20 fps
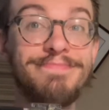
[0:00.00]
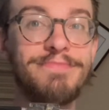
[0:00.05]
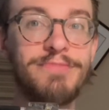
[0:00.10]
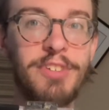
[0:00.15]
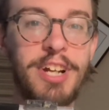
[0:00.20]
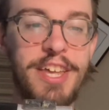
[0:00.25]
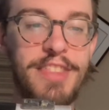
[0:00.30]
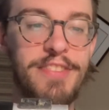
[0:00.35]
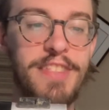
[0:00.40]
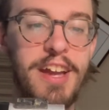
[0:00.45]

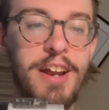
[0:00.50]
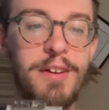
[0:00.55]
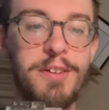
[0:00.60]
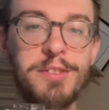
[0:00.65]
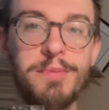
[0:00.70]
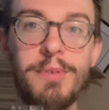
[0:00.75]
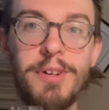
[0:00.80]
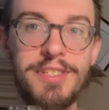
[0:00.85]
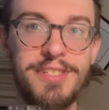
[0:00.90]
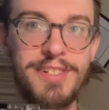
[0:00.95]
right there
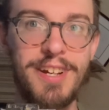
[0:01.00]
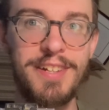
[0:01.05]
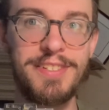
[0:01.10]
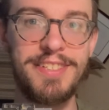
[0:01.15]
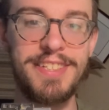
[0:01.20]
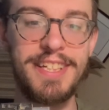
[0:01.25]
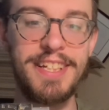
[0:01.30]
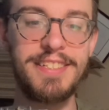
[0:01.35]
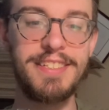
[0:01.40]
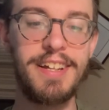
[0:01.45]
is where it starts
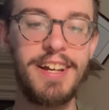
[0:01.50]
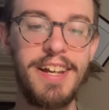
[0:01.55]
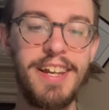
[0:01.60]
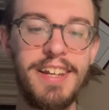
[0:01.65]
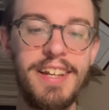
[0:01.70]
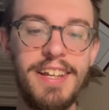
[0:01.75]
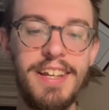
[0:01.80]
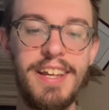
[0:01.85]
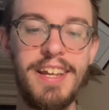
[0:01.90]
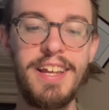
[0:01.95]
to get tight.
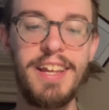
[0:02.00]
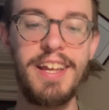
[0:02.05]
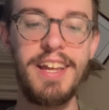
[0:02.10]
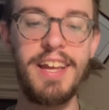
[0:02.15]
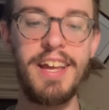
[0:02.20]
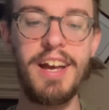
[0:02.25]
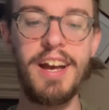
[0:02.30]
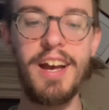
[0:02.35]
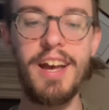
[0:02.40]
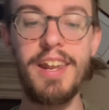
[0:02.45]

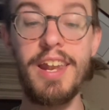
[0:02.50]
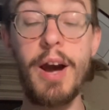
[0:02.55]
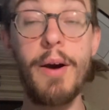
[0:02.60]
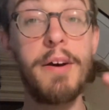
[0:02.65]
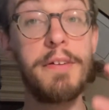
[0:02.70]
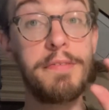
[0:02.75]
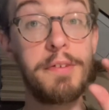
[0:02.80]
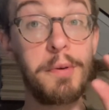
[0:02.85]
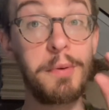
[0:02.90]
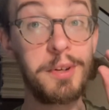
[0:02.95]
Now,
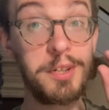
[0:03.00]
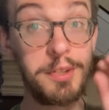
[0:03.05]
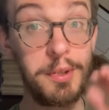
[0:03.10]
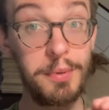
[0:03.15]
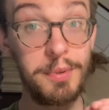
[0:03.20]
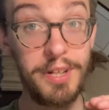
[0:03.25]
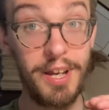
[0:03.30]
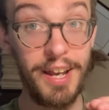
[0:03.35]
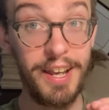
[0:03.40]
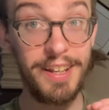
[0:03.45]
if it were too
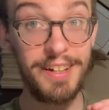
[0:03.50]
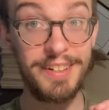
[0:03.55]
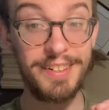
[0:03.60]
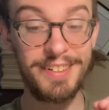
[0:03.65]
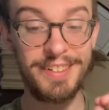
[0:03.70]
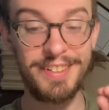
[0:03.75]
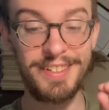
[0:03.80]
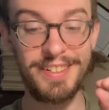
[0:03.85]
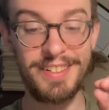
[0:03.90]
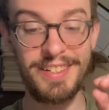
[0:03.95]
tight,
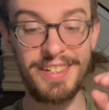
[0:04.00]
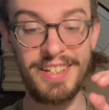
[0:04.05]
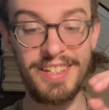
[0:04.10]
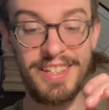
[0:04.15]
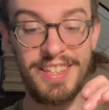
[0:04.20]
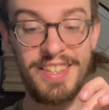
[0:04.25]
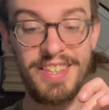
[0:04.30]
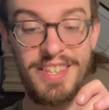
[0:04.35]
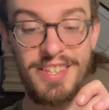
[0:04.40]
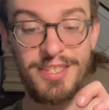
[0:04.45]

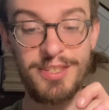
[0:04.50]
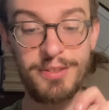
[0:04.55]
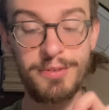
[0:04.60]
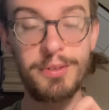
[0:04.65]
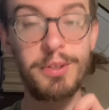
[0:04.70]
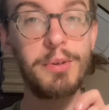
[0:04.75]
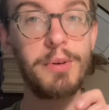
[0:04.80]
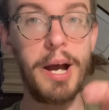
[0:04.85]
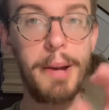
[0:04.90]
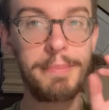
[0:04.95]
the
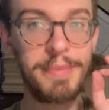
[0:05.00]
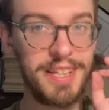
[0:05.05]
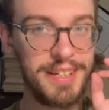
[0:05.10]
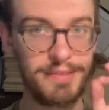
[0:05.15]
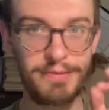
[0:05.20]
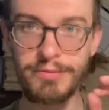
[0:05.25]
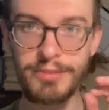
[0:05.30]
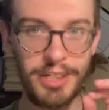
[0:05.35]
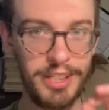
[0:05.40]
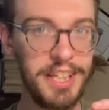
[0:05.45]
screw, I'm
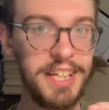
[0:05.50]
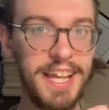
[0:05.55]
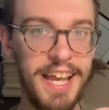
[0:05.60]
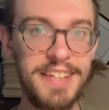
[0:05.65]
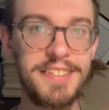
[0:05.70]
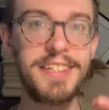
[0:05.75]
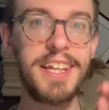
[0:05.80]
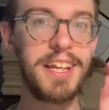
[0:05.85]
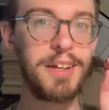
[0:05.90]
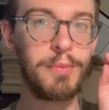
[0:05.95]
really
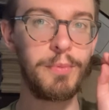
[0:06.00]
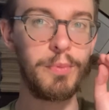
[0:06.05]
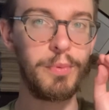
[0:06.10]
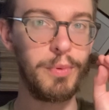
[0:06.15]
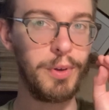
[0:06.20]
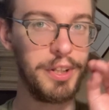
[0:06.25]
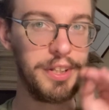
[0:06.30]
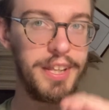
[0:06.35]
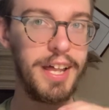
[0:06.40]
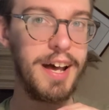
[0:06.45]
guessing,
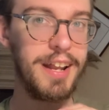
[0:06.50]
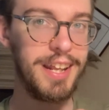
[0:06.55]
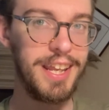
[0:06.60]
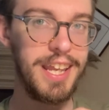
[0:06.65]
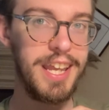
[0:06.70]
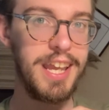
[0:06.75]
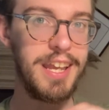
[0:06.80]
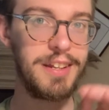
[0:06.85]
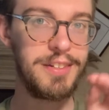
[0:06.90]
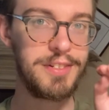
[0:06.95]
will not
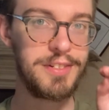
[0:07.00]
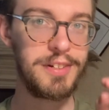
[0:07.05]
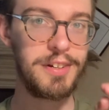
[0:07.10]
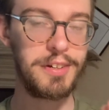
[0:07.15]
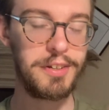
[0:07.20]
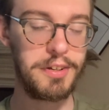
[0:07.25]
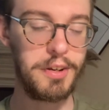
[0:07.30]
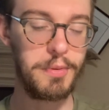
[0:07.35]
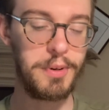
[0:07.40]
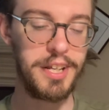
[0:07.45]
engage or
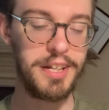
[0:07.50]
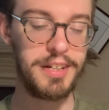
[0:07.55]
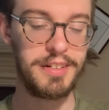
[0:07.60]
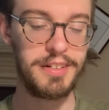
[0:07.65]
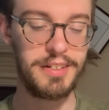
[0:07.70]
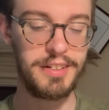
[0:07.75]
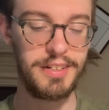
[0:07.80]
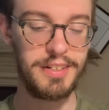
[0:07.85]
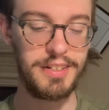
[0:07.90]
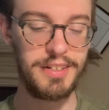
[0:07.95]
go in.
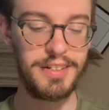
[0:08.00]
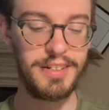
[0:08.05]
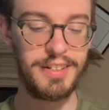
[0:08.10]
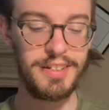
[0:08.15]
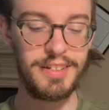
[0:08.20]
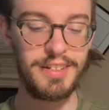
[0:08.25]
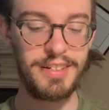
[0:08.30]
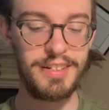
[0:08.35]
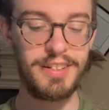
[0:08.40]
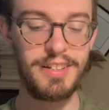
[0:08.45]

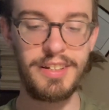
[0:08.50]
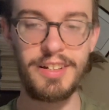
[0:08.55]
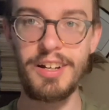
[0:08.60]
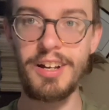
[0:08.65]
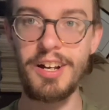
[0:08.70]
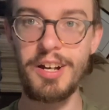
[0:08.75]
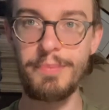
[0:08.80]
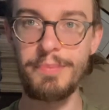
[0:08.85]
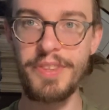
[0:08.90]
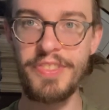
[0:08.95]

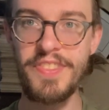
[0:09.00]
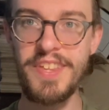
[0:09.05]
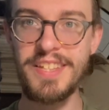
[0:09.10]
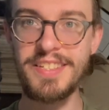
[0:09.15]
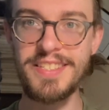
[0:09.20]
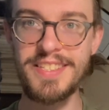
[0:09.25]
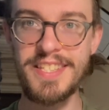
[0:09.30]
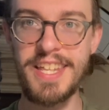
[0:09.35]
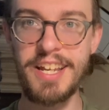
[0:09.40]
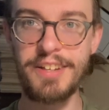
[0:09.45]
But
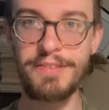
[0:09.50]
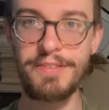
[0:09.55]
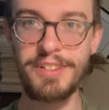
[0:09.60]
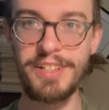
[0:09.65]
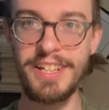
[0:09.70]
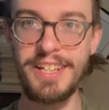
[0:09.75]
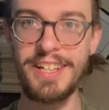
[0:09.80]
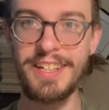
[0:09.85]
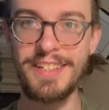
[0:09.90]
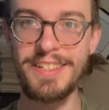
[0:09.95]
this, thankfully,